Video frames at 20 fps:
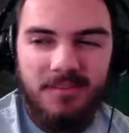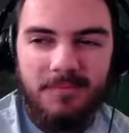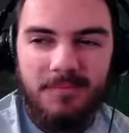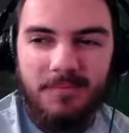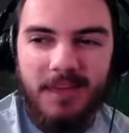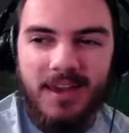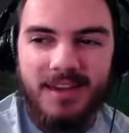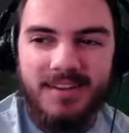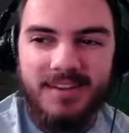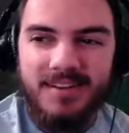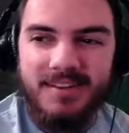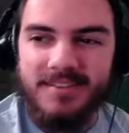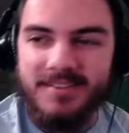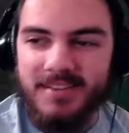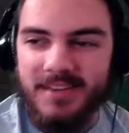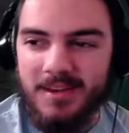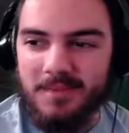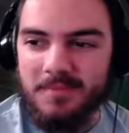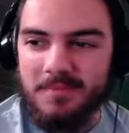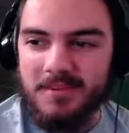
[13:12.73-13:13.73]
back into
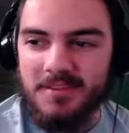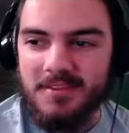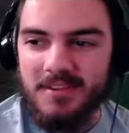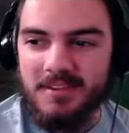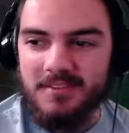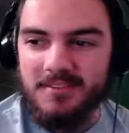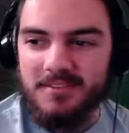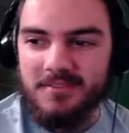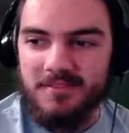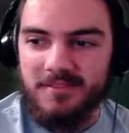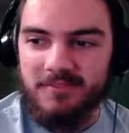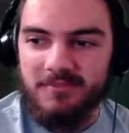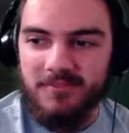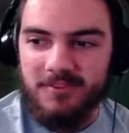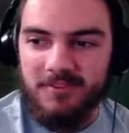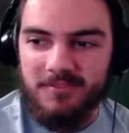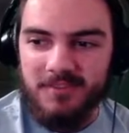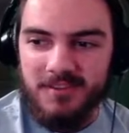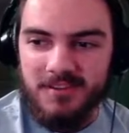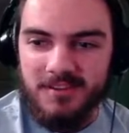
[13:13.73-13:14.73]
zombies. I don't even
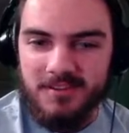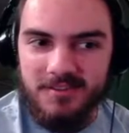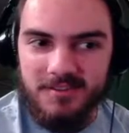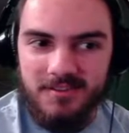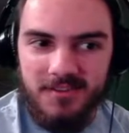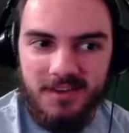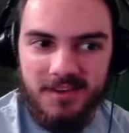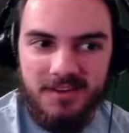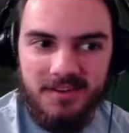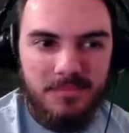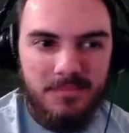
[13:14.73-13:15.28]
know if they can do that.